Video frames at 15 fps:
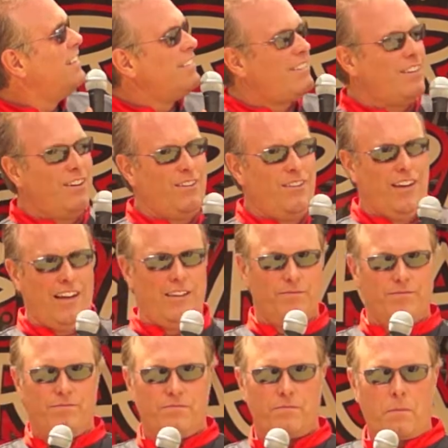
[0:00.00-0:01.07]
So, at
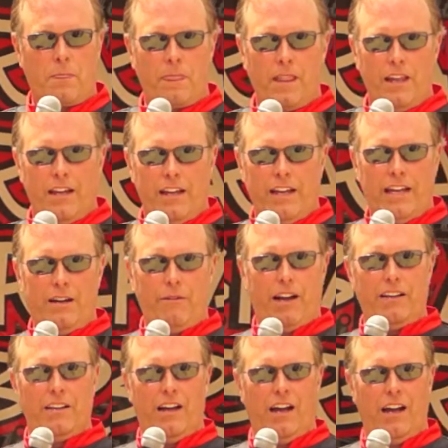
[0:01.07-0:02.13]
any
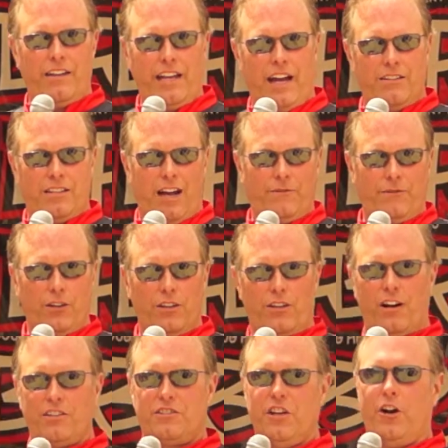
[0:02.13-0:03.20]
rate, yeah, Top Fuel
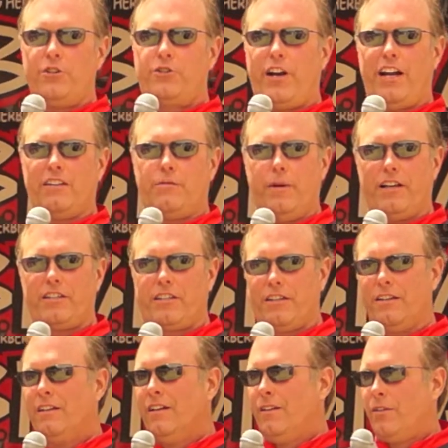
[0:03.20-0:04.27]
cars, no transmission.
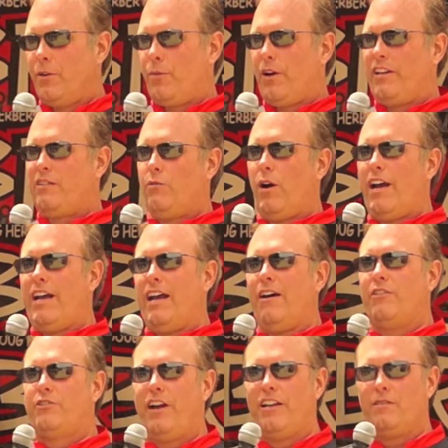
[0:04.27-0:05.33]
The reason why you have
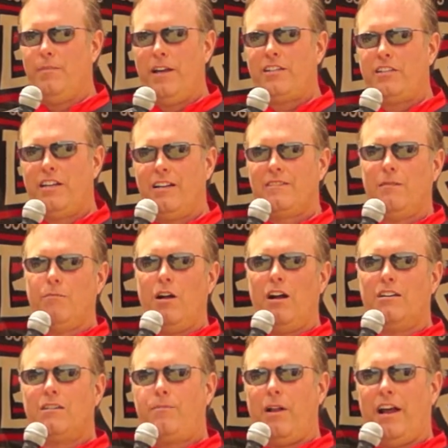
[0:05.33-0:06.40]
a transmission is to
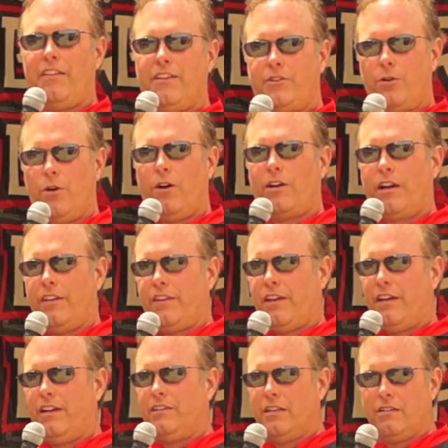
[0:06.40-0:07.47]
multiply the torque in the
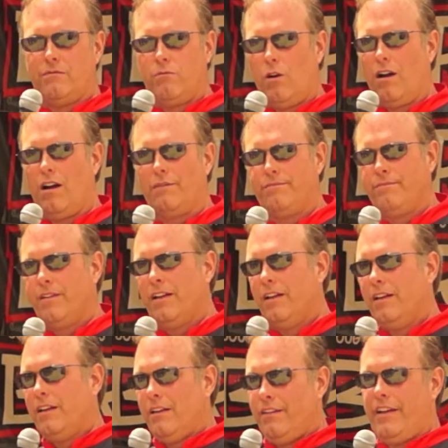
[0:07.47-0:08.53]
engine. Well,
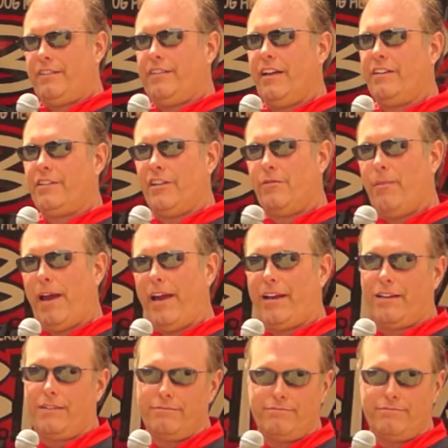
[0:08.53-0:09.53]
these engines make,